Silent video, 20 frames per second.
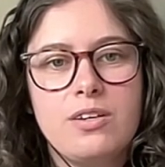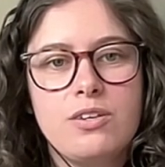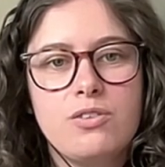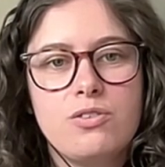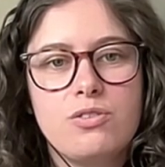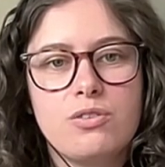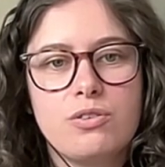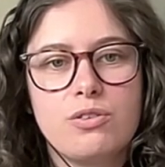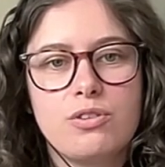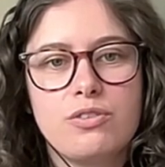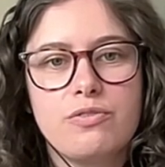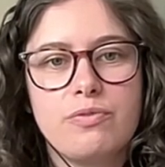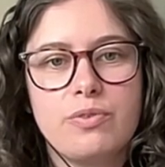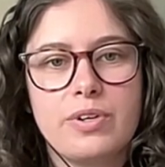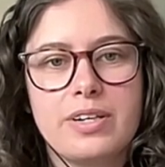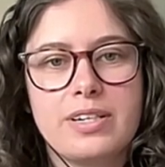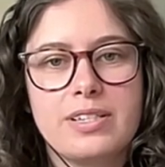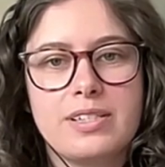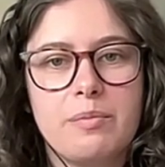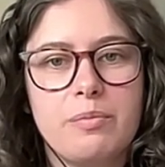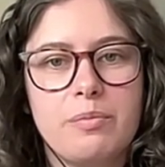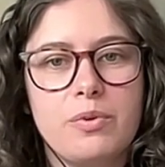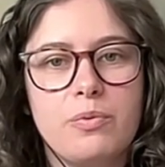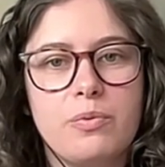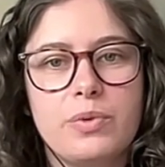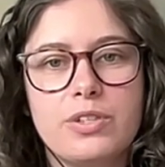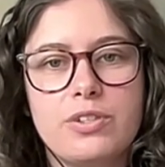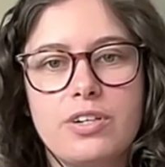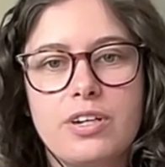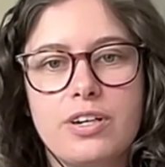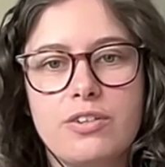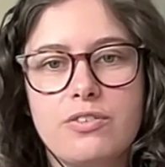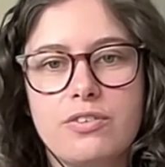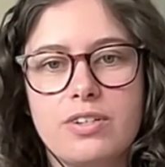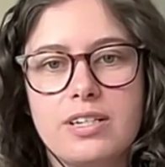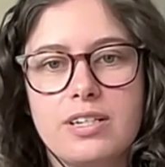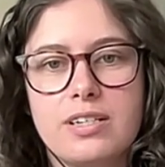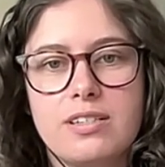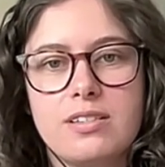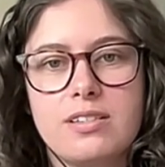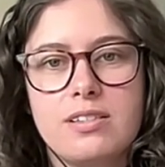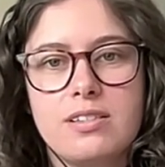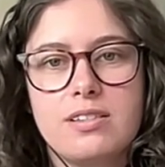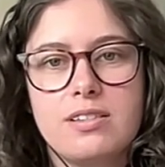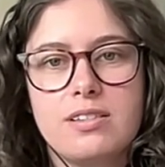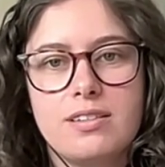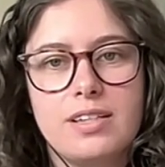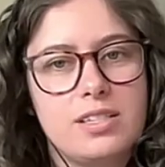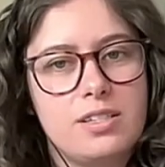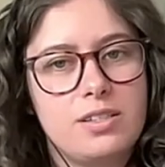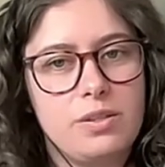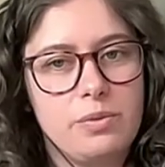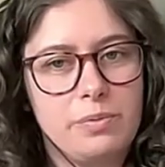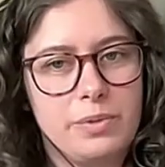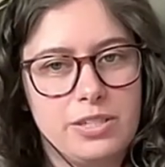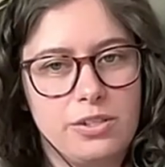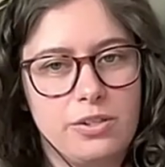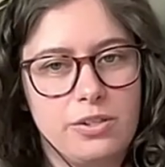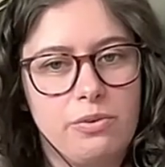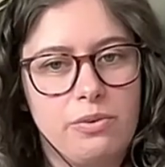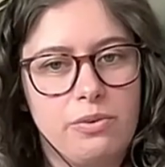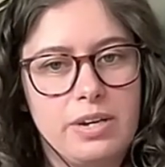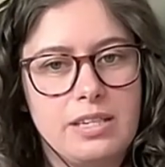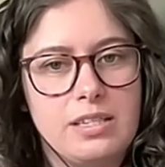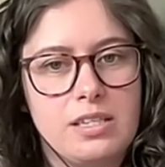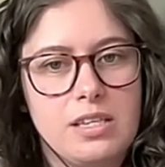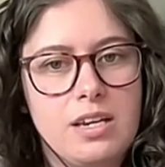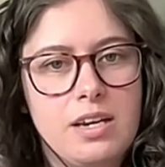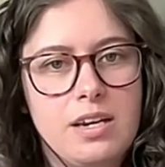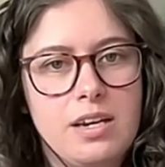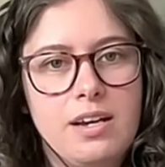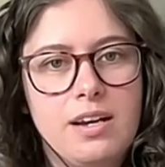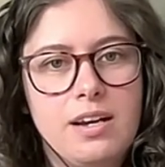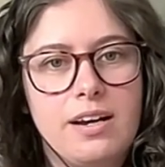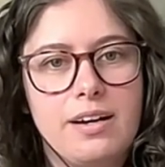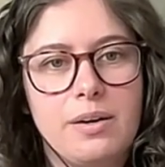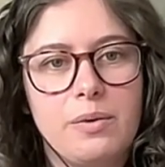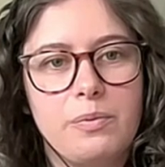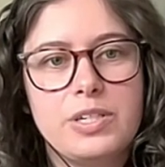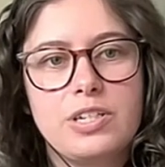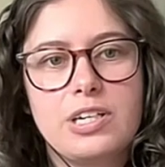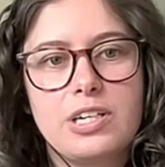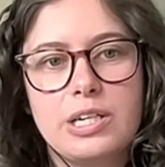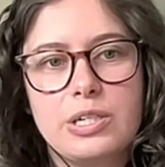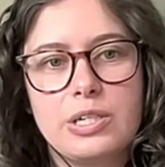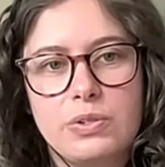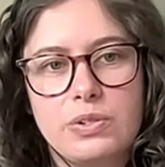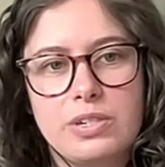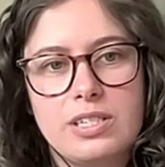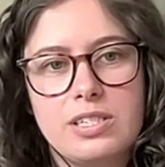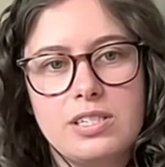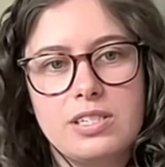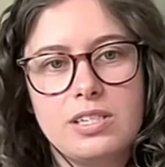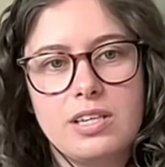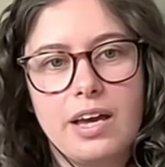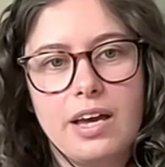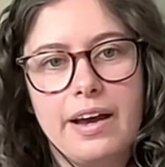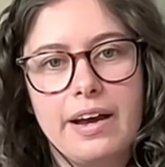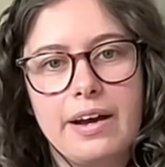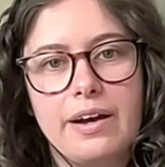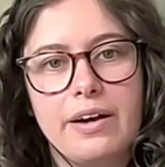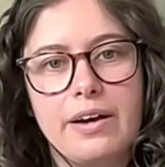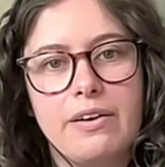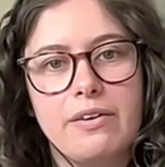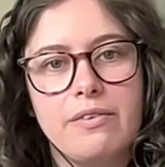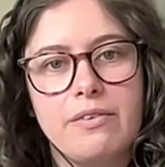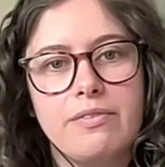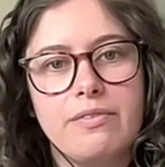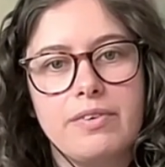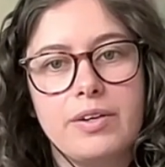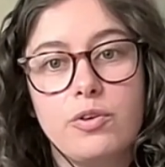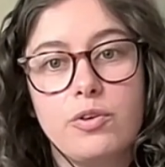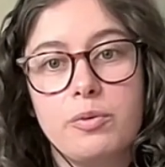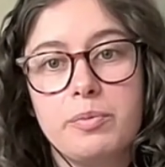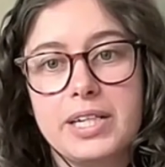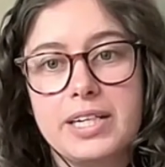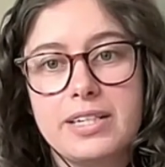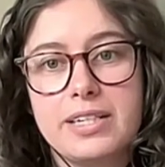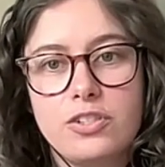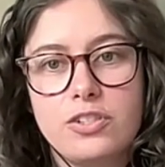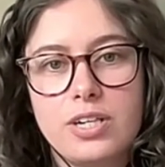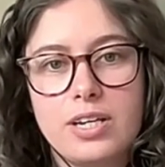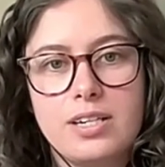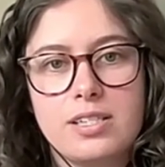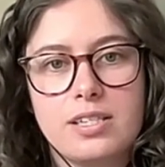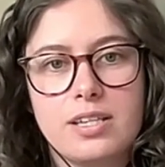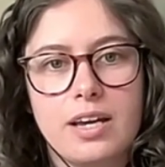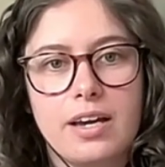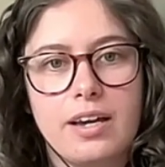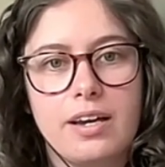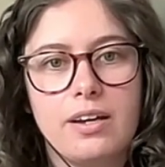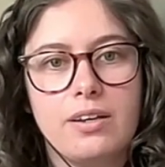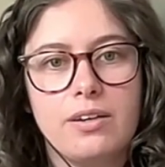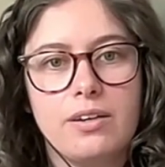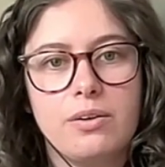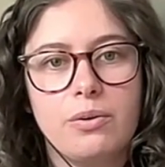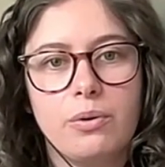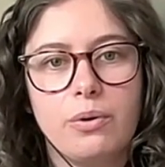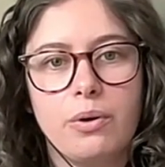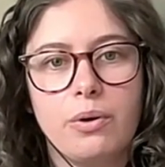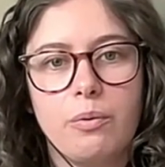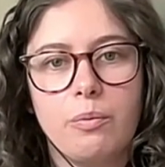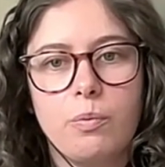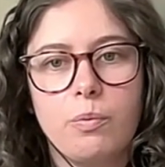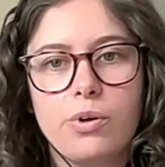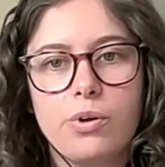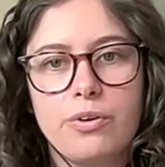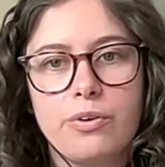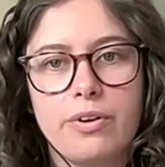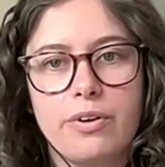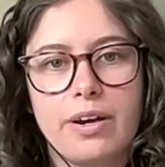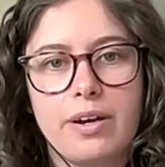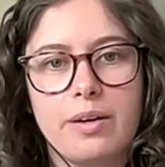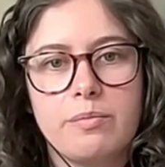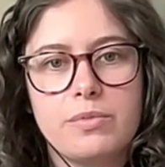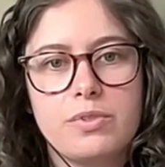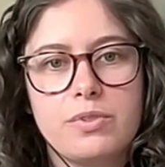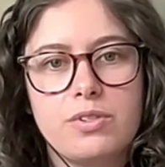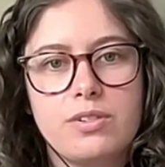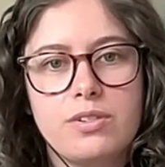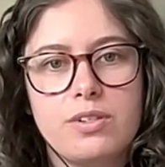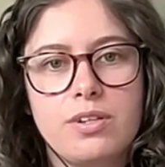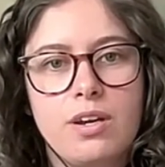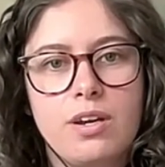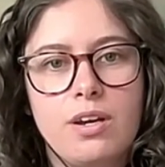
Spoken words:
search, for example, which countries, it's the ones in green, which countries have criminalized genocide or war crimes,